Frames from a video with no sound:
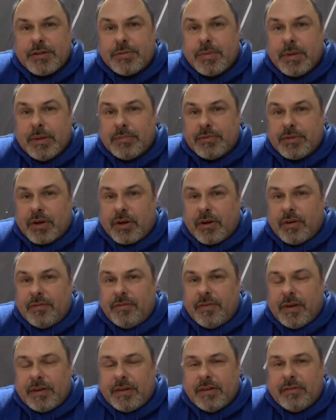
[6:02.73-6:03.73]
pumps are
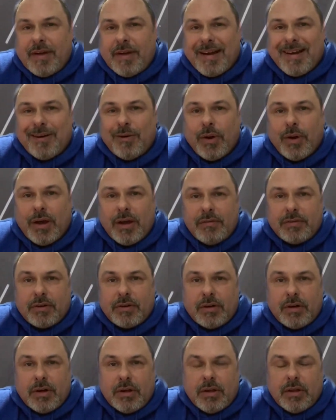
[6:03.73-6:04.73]
effective,
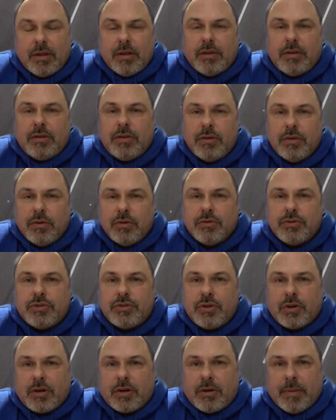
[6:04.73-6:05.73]
however, huge
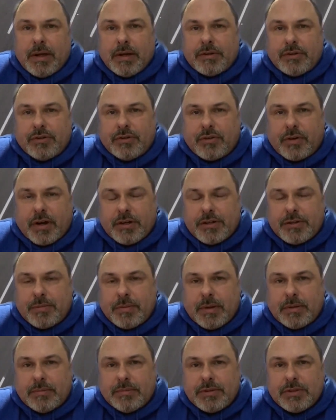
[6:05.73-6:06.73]
drawback to trash
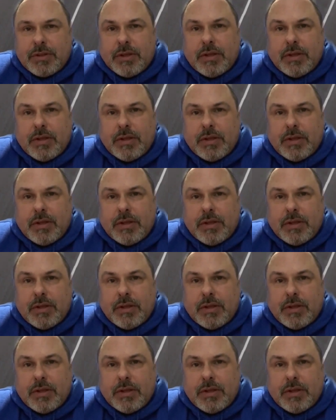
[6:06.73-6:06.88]
pumps